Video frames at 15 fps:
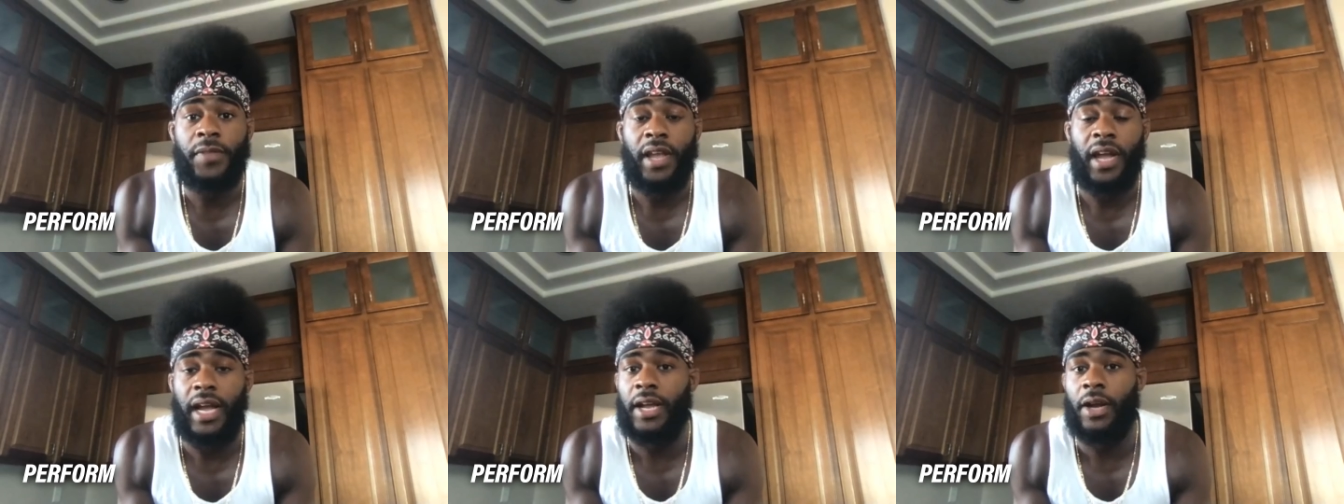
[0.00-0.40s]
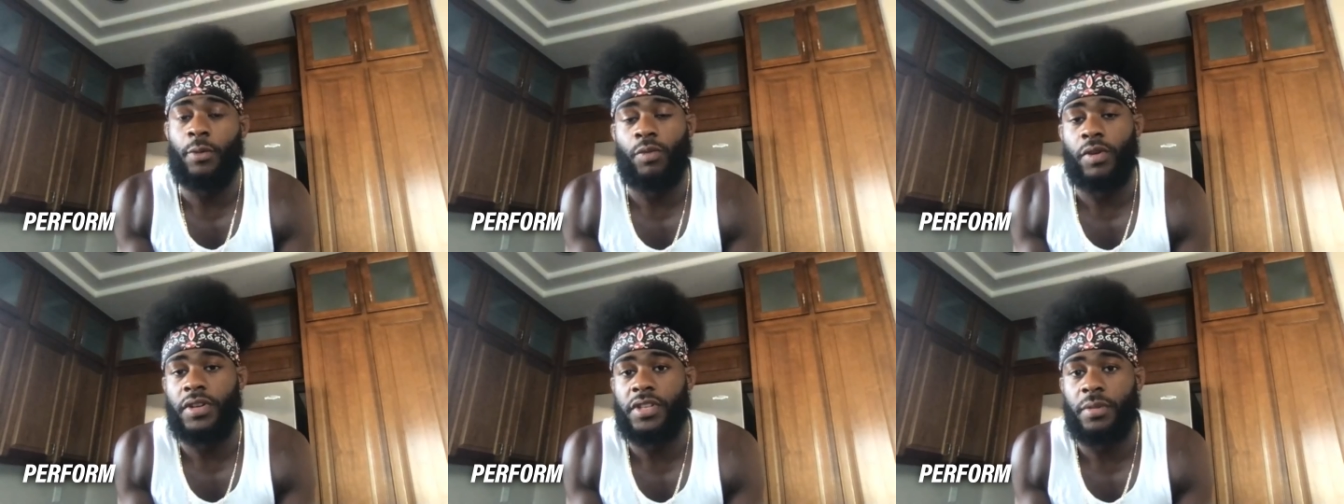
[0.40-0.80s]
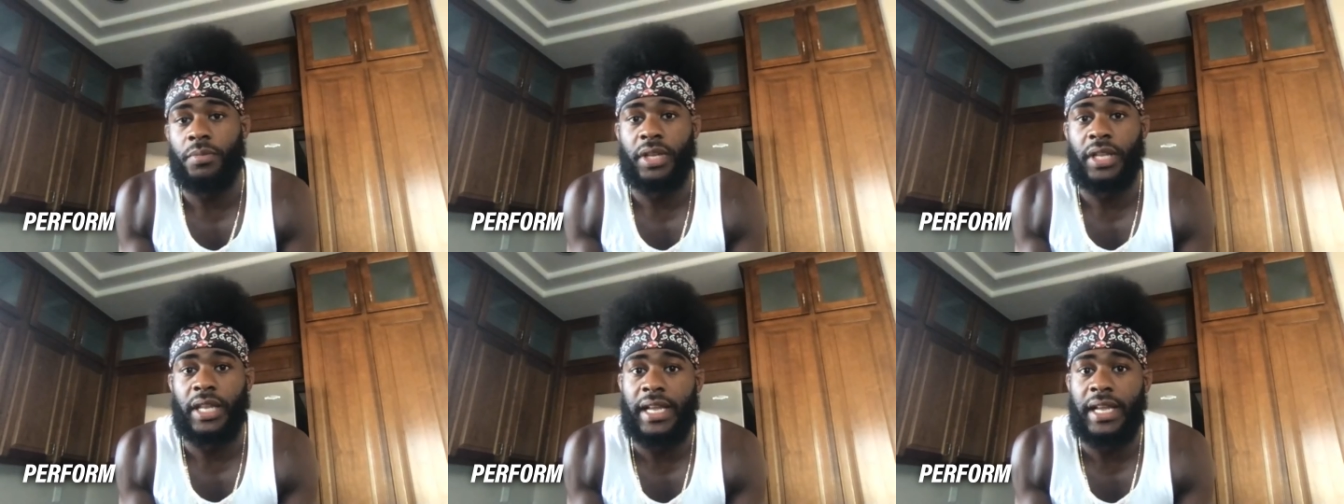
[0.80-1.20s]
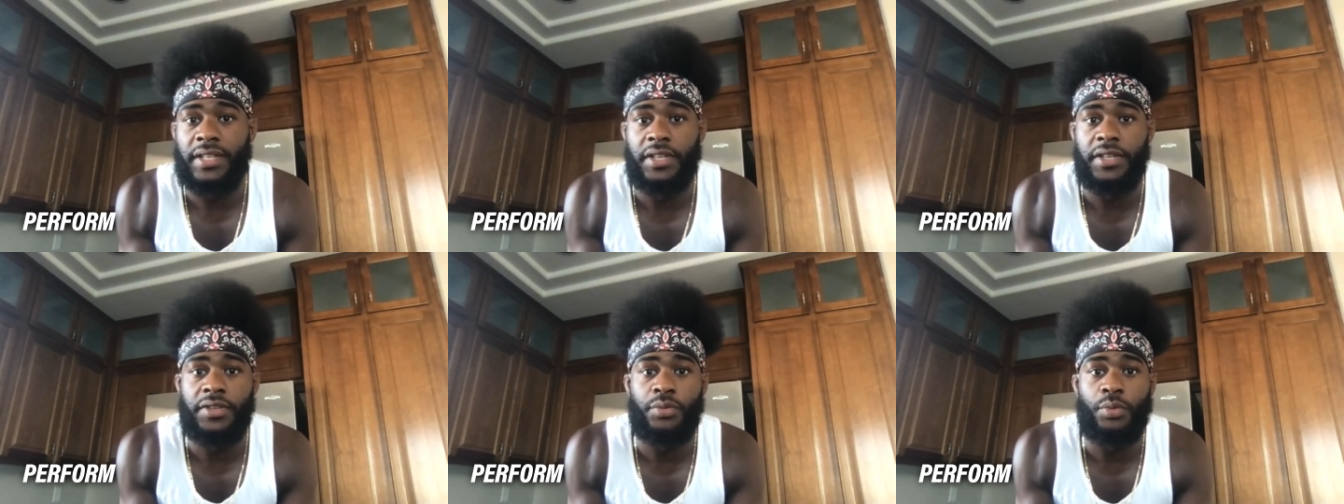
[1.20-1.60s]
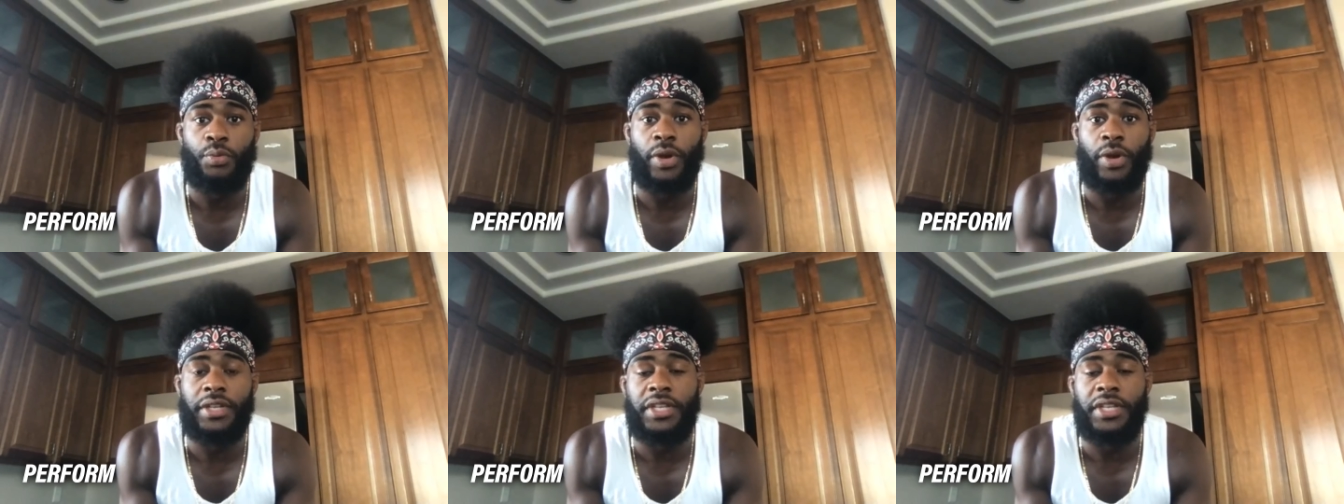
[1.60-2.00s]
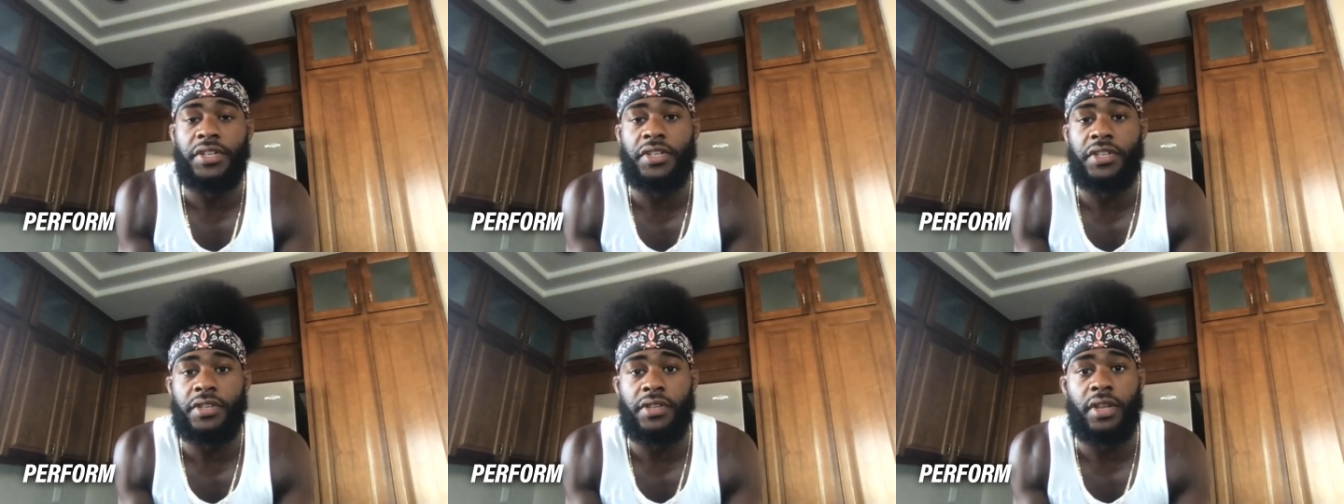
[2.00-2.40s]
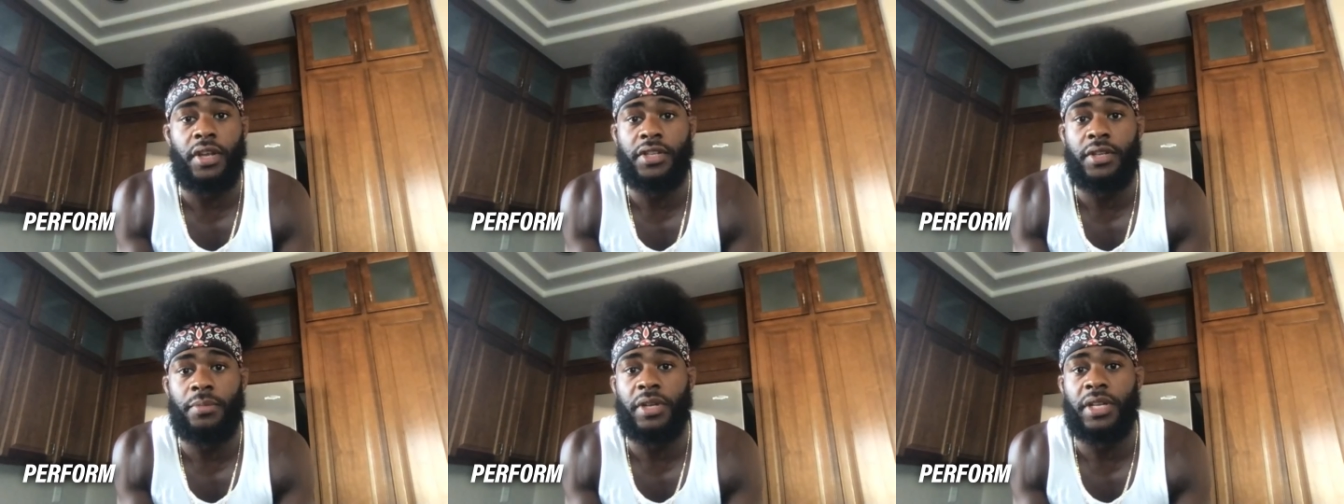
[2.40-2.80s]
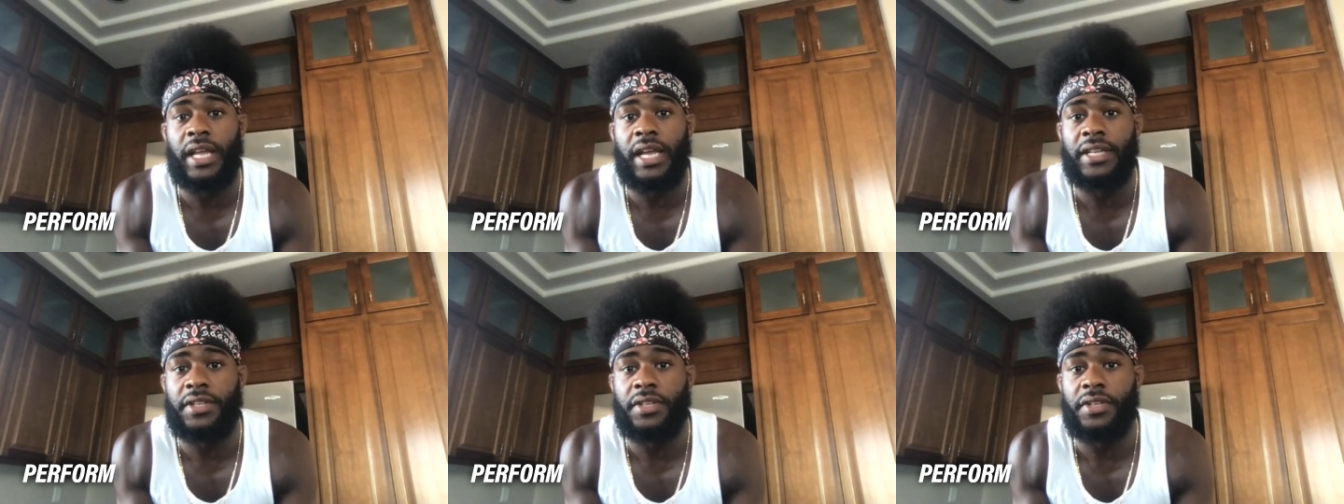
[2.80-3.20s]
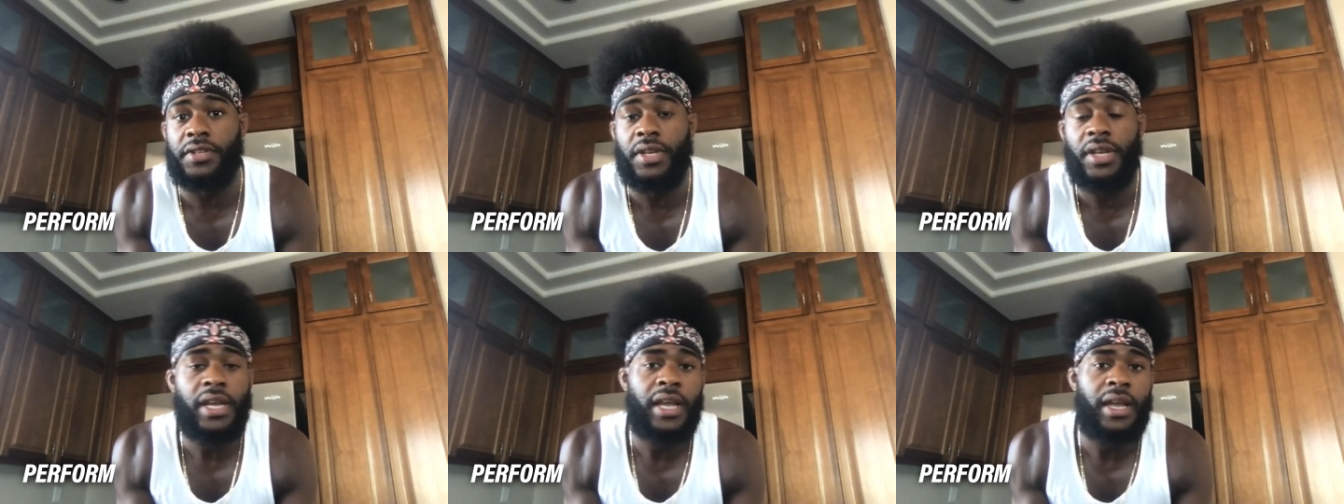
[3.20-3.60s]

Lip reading: I help run some of the classes. Ray teaches some of the classes.